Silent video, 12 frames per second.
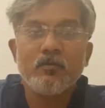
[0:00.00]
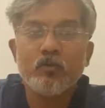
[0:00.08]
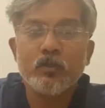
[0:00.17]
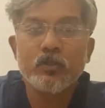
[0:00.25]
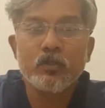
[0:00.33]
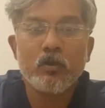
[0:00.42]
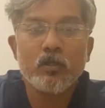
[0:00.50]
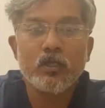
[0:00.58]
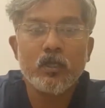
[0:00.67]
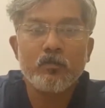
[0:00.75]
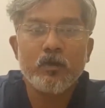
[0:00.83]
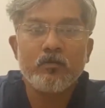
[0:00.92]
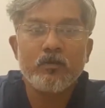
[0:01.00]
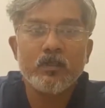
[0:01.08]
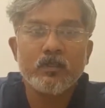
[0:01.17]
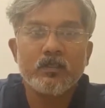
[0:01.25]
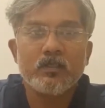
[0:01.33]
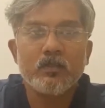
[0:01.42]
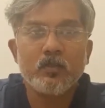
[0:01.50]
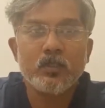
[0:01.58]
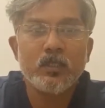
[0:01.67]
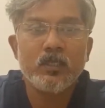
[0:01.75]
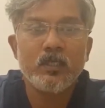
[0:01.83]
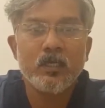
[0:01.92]
it was thought that bed rest
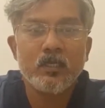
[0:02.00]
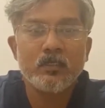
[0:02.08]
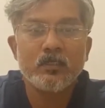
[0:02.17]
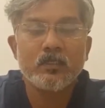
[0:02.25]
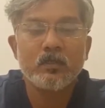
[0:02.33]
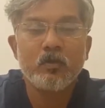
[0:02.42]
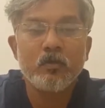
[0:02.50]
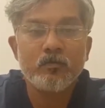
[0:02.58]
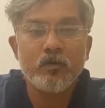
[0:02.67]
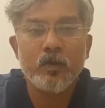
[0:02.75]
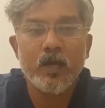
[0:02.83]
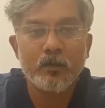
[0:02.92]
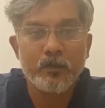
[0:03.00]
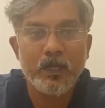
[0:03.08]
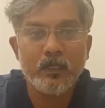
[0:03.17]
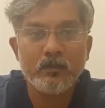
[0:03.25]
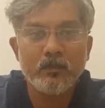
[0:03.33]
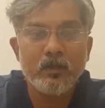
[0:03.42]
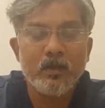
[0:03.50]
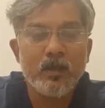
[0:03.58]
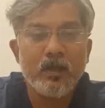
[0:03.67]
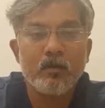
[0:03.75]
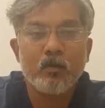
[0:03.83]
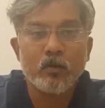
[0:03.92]
usually is good for back pain
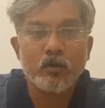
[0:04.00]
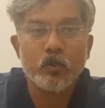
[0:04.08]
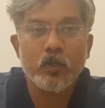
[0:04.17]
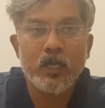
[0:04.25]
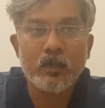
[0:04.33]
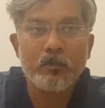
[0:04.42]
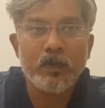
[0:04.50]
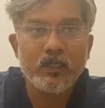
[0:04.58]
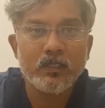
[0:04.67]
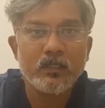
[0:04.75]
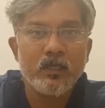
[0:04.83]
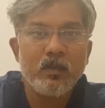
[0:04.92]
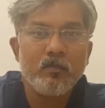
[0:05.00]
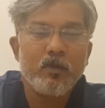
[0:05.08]
and also leg pains,